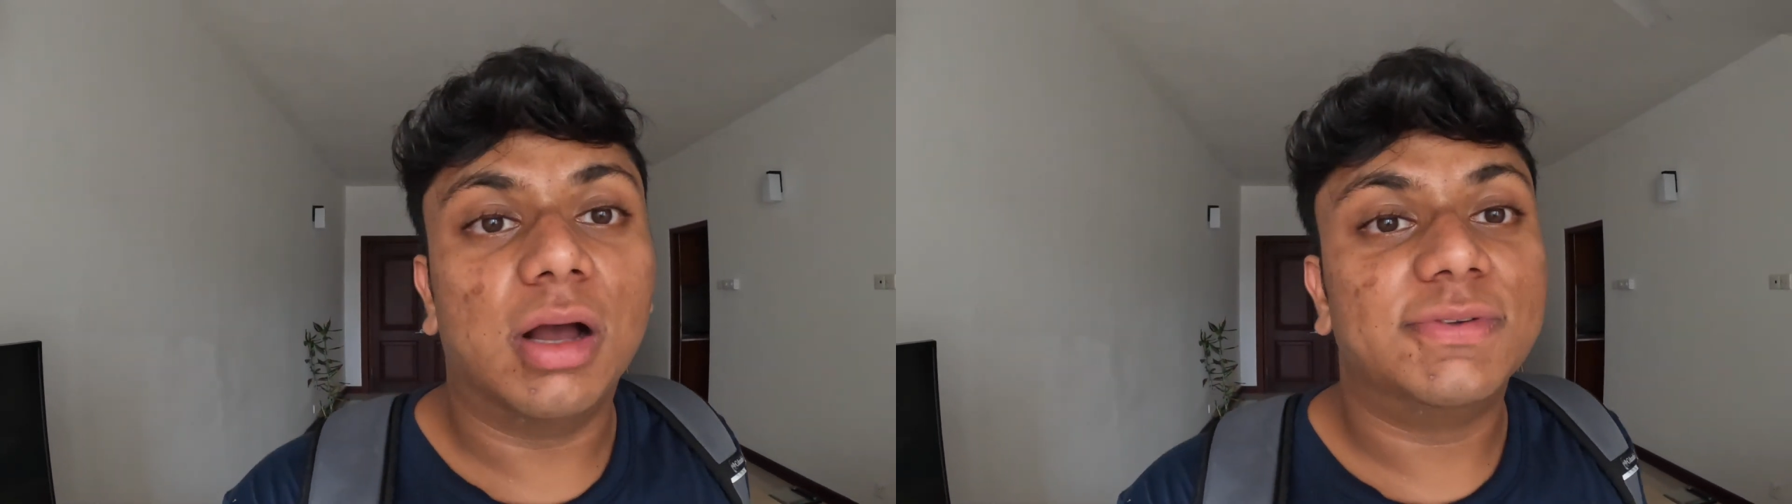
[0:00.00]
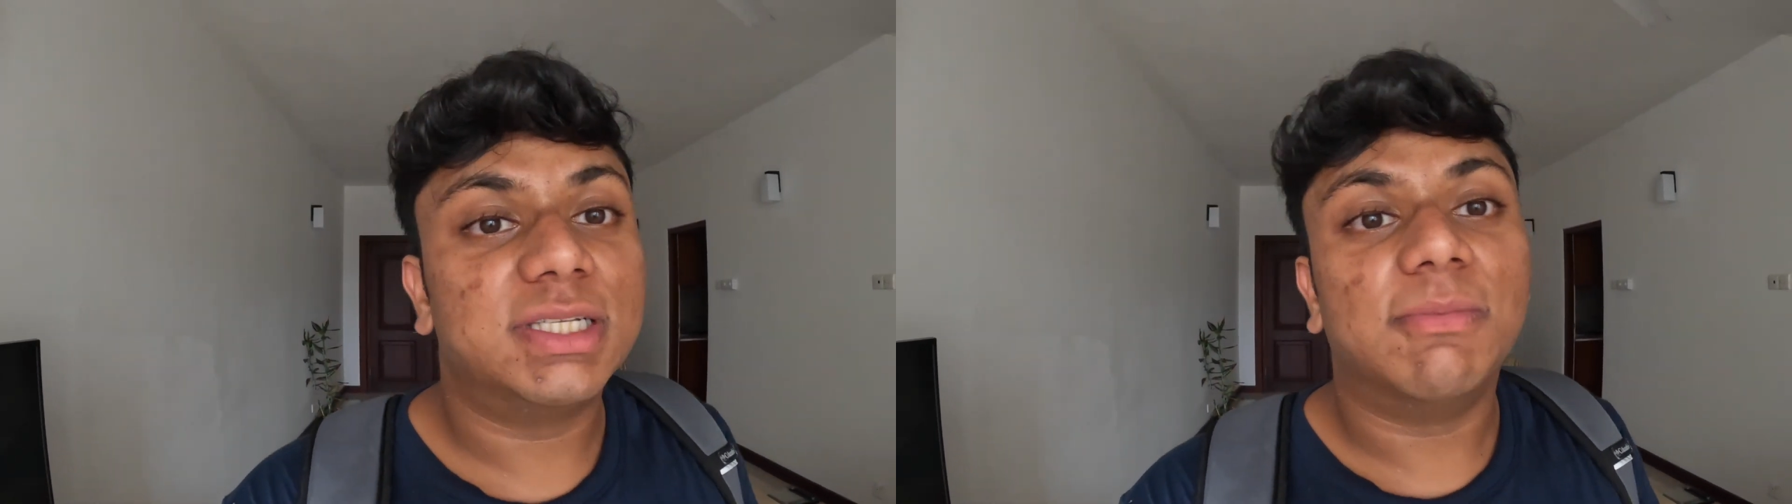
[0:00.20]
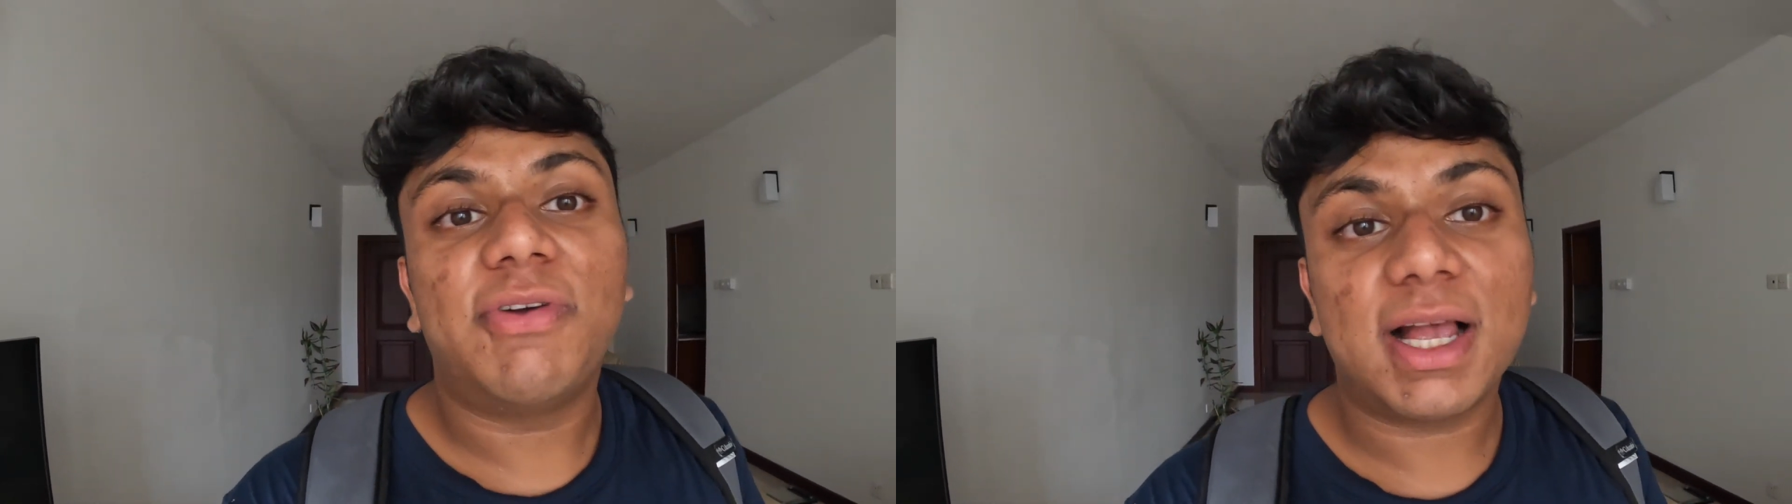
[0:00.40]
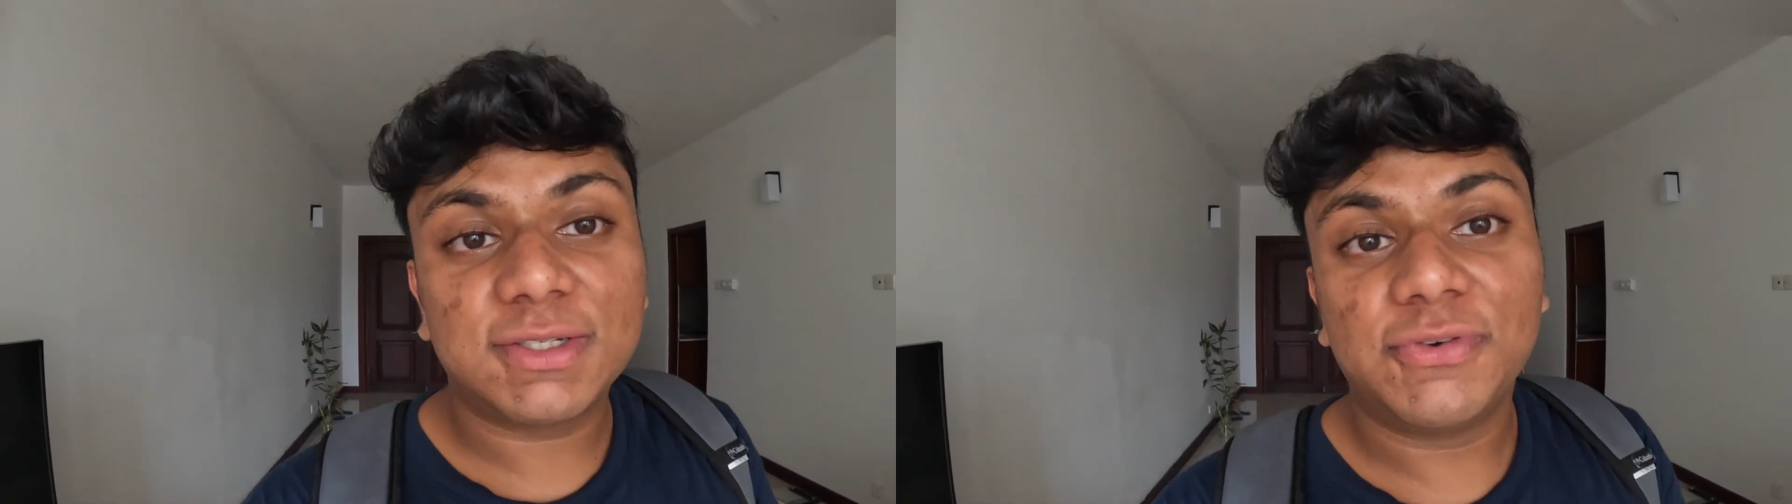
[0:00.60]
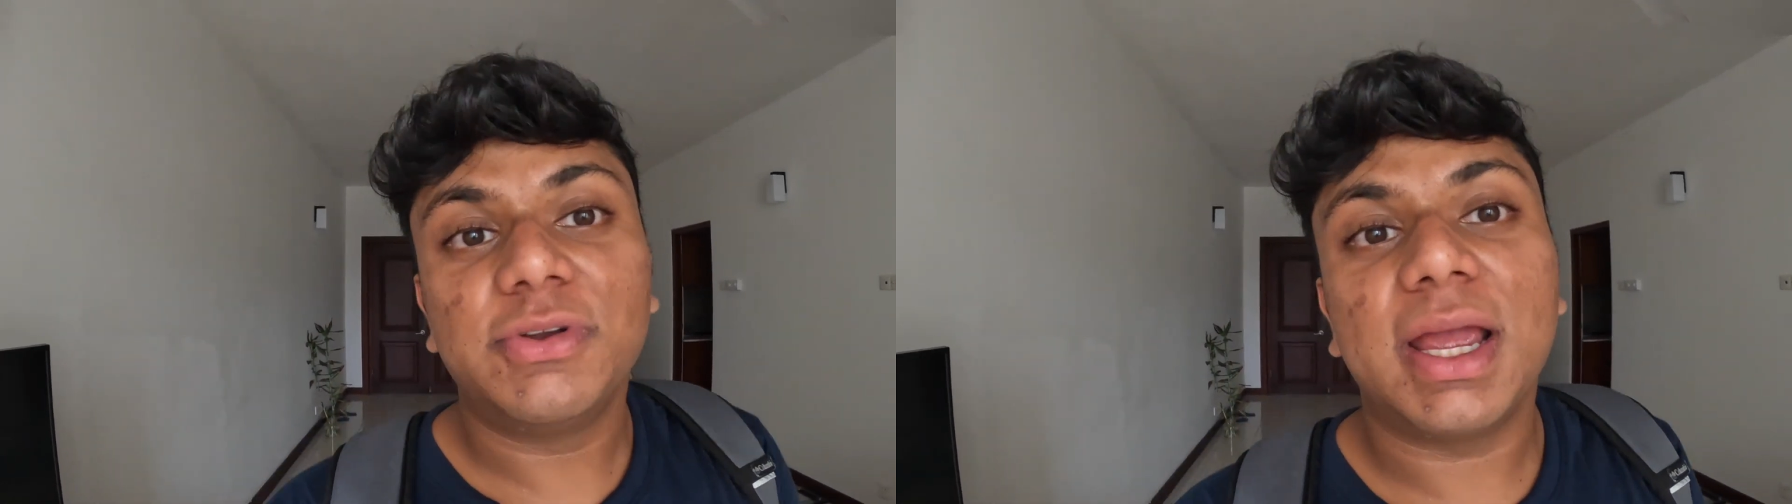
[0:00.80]
of some
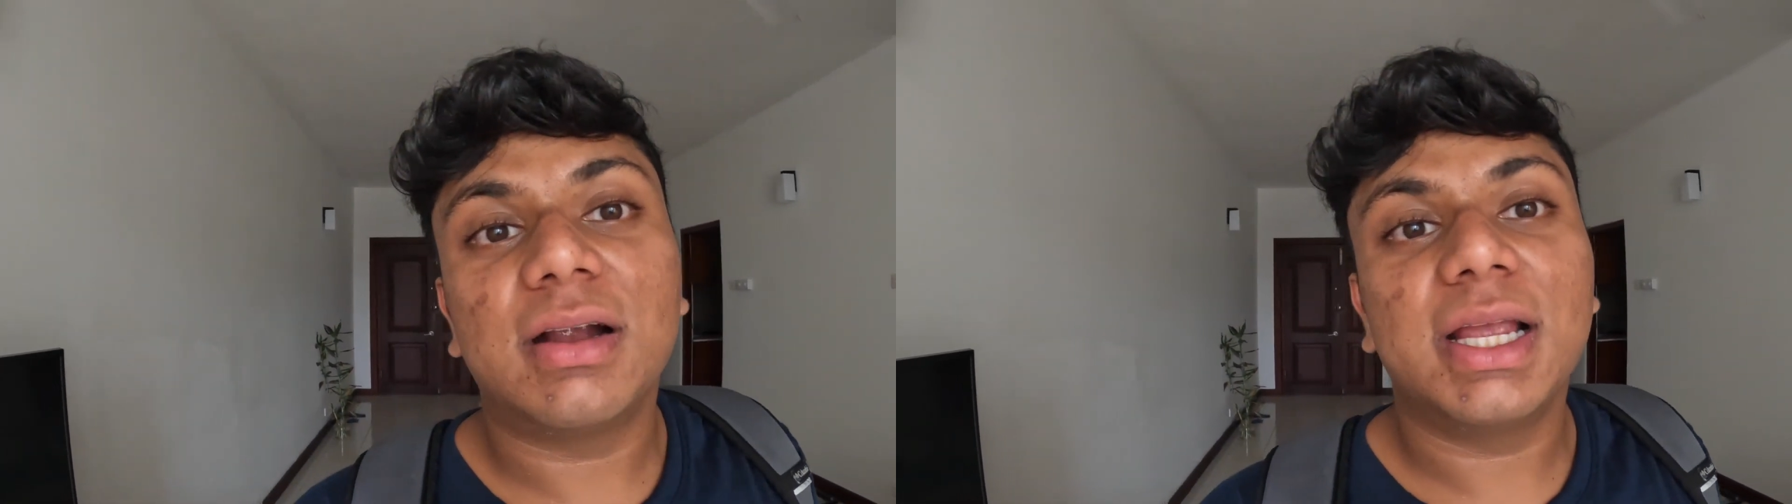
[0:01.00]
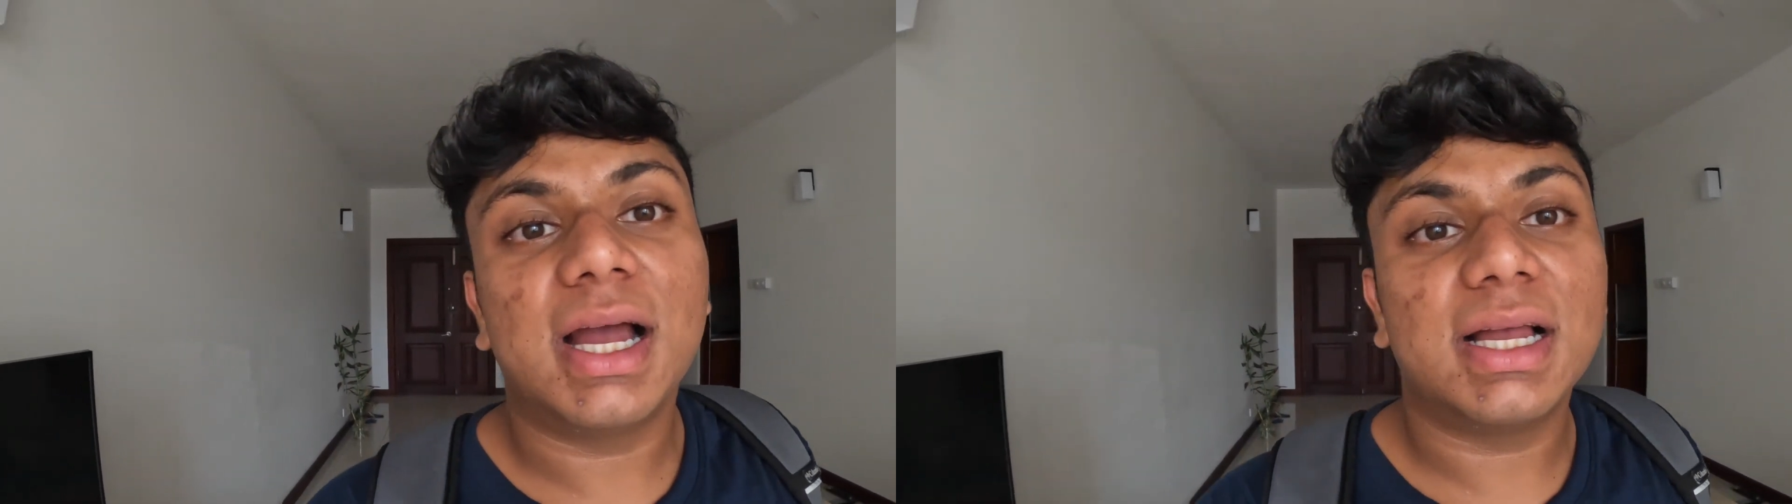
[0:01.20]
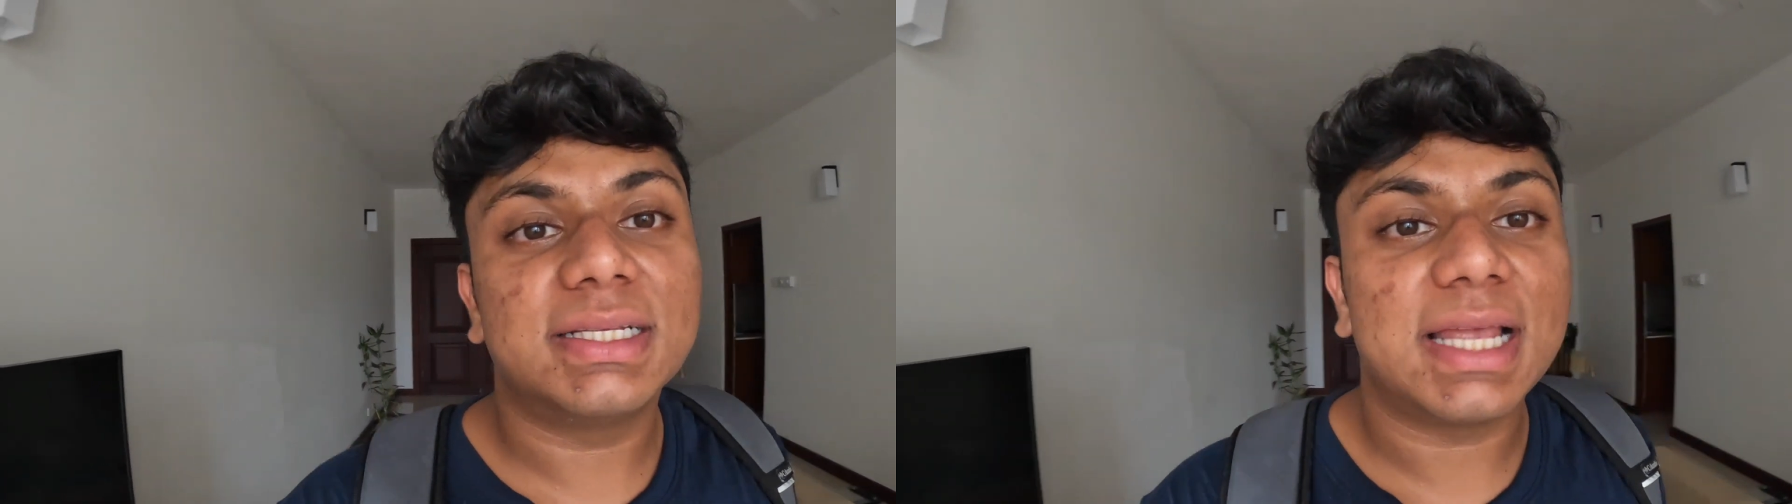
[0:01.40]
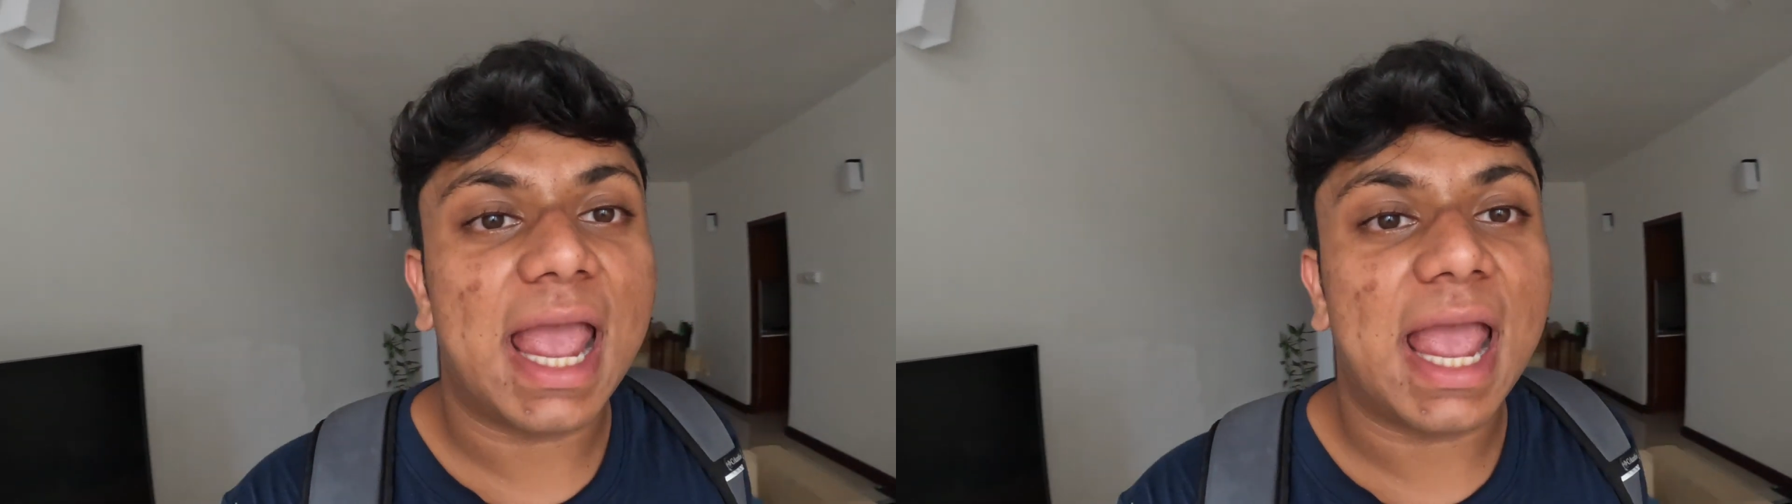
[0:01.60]
fast food areas